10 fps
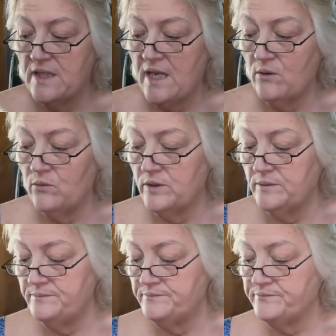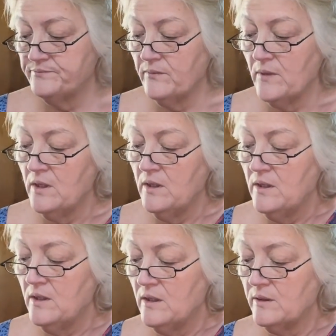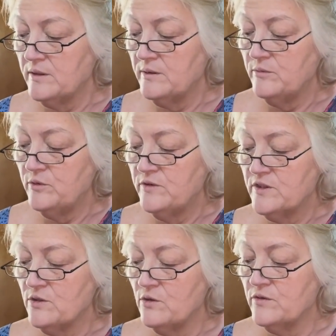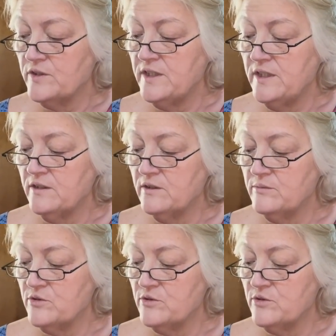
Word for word: that one. I'm going to move this over to here.